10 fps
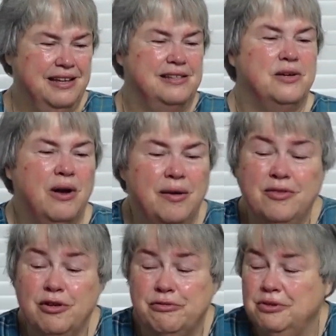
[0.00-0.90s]
So I'm
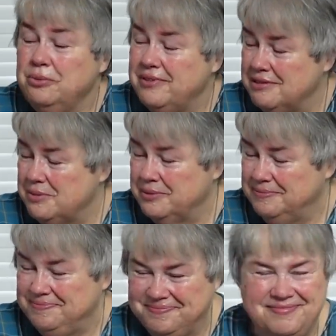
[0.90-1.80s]
very thrilled with this
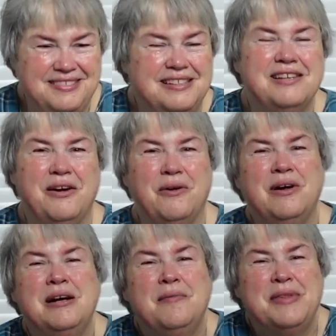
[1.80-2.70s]
one. So
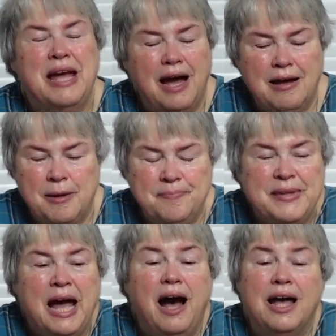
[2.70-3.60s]
um,
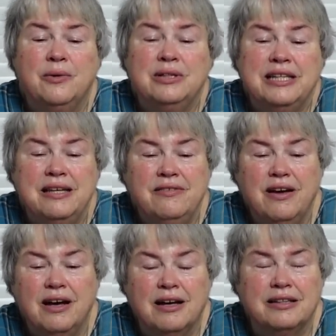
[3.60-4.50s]
I will
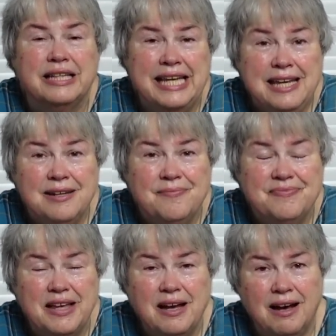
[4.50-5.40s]
leave a link
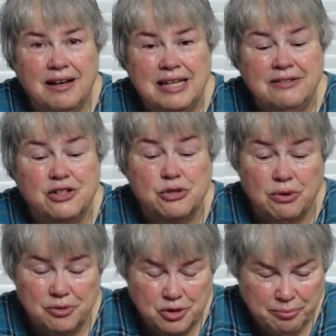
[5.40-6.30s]
uh, in the
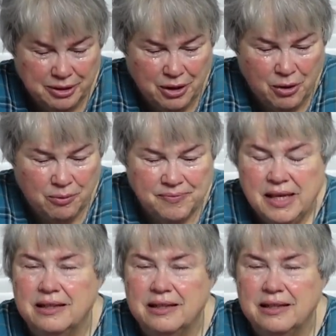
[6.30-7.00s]
description below.